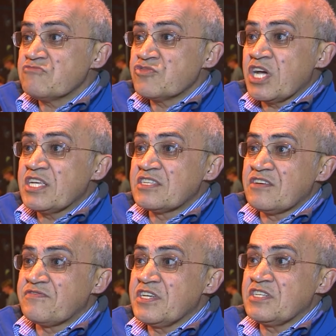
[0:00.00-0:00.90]

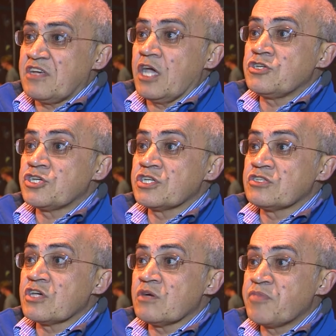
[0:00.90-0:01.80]
relatively tensioned
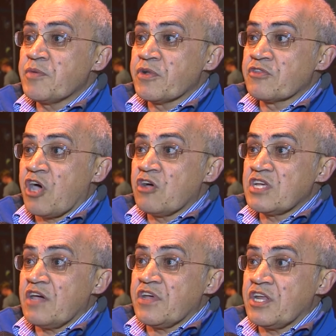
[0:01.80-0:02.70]
so people don't
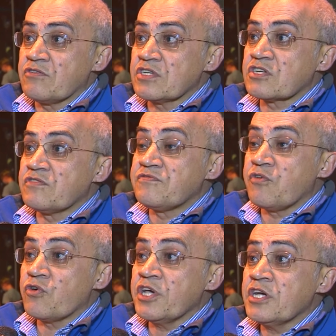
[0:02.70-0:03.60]
have any risk of
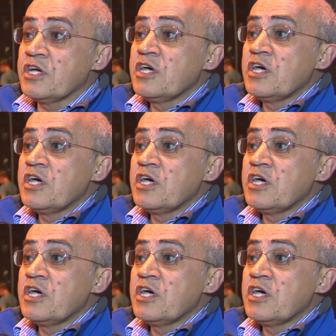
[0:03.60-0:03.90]
falling.